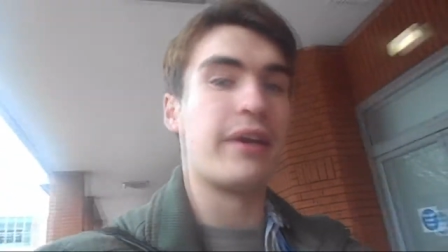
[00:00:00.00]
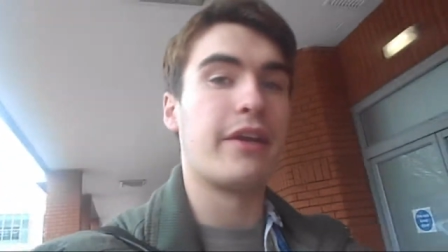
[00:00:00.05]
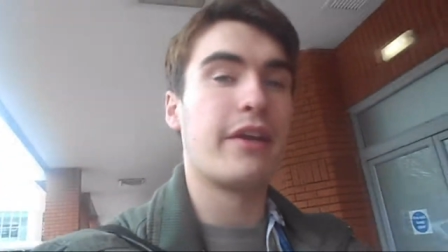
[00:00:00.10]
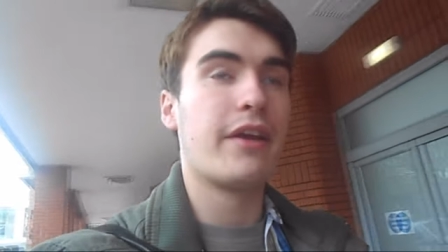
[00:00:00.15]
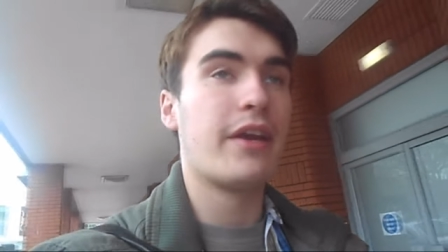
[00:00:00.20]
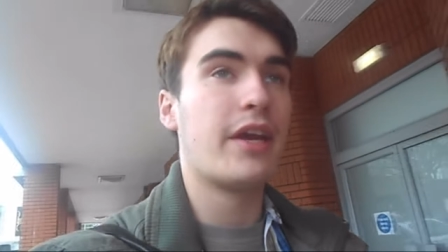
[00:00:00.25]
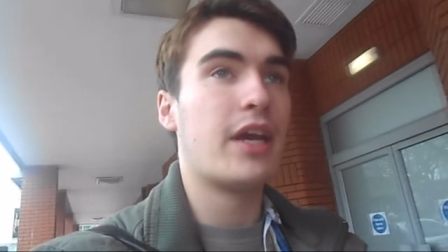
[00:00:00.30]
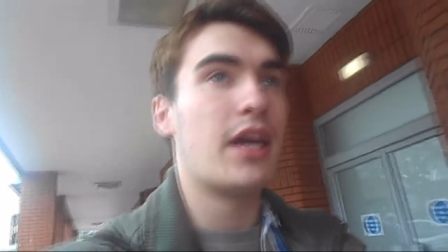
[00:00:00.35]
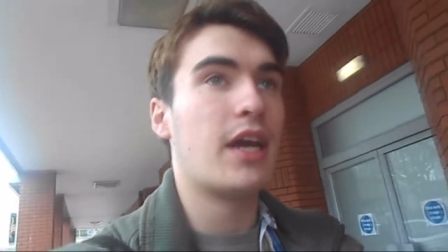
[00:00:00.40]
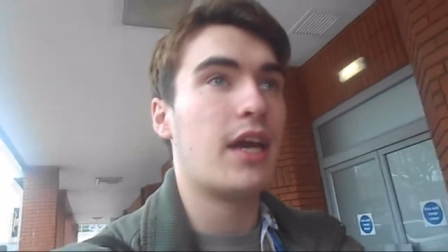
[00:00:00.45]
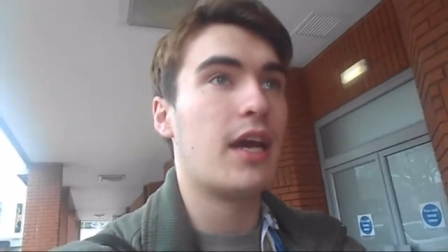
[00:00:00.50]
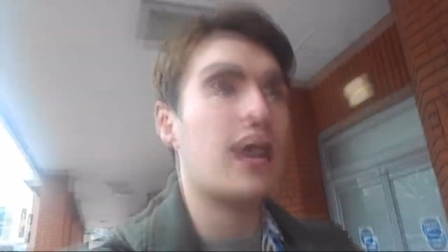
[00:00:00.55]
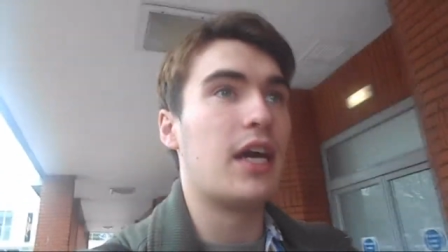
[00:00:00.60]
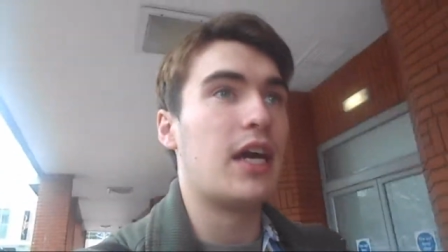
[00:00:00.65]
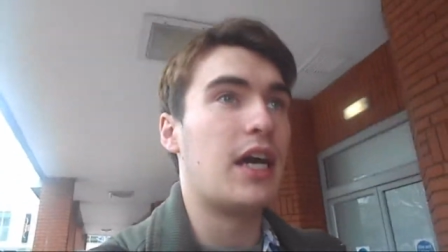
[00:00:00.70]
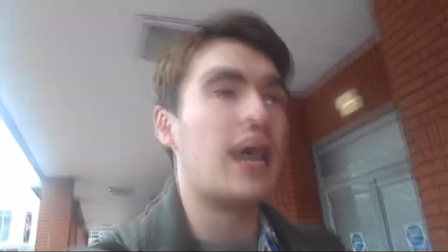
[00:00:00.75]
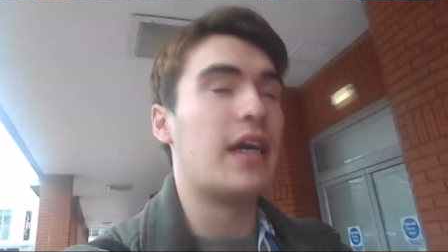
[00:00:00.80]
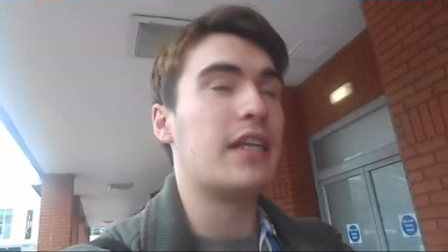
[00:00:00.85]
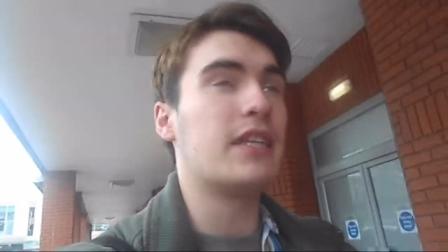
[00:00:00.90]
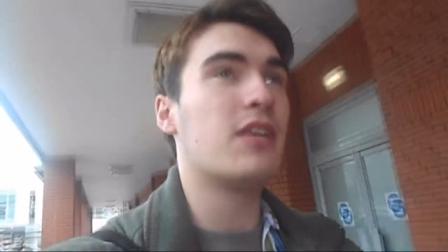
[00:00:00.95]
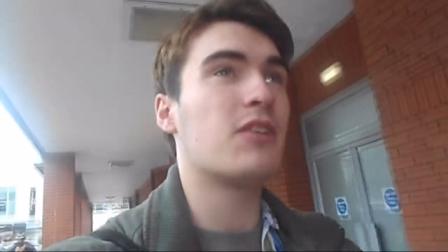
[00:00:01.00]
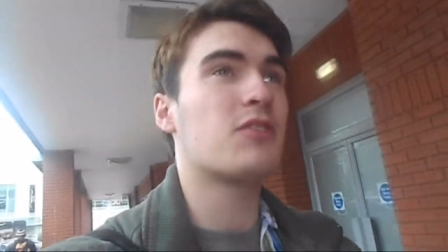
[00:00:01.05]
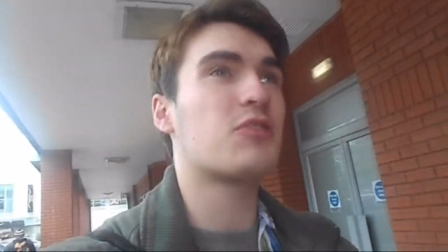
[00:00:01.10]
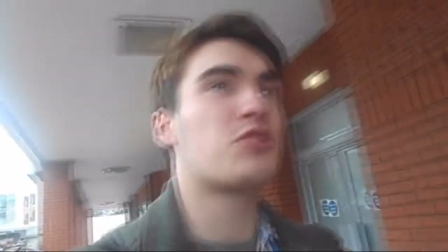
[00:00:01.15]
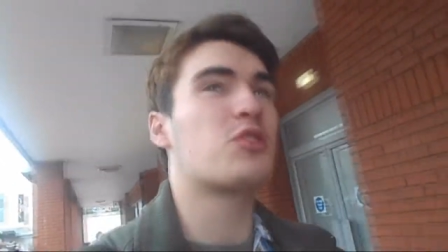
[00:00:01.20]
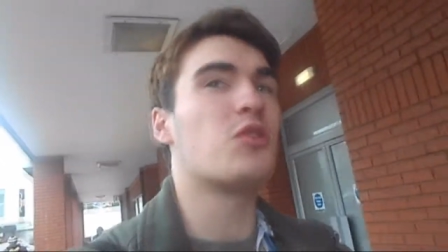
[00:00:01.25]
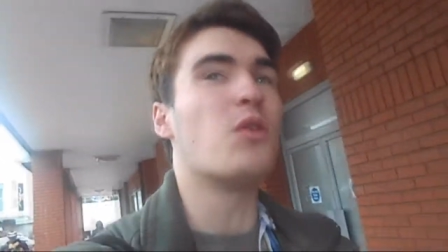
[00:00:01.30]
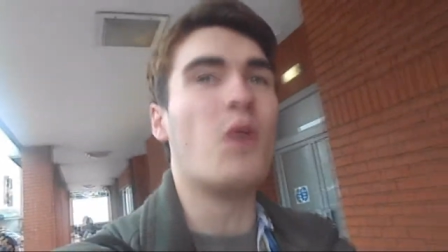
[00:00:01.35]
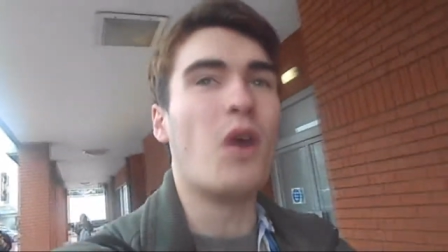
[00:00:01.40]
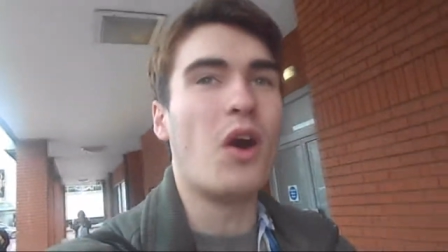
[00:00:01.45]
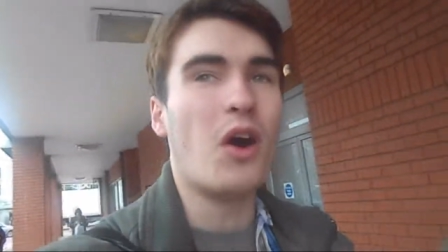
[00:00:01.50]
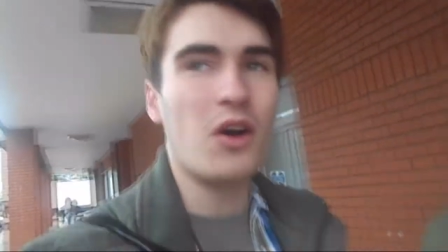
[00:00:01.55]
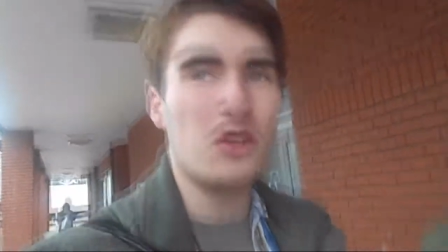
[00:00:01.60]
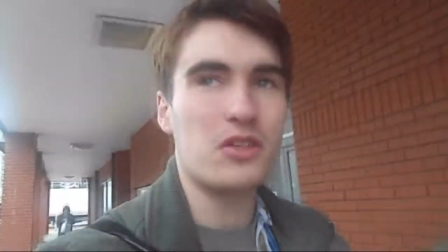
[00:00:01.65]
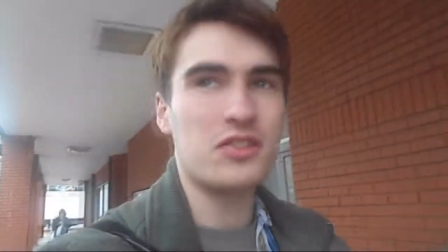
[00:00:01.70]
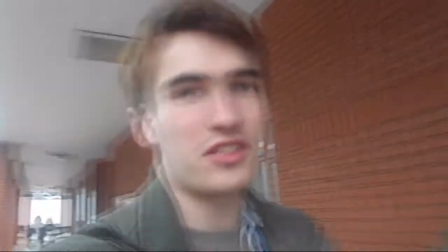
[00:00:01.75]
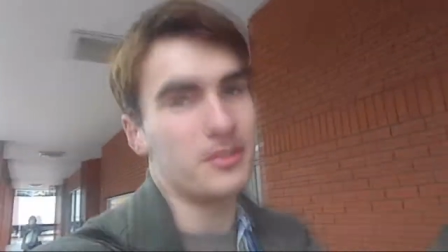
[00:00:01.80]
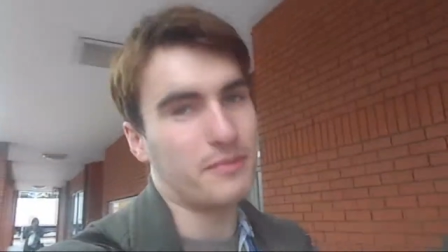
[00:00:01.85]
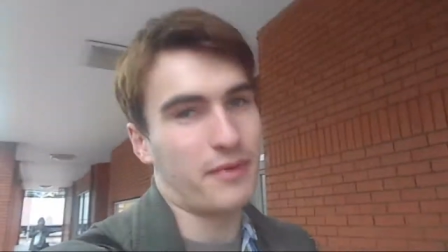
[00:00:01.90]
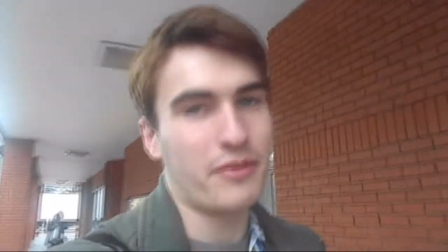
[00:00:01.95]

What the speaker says: And it looks so awesome,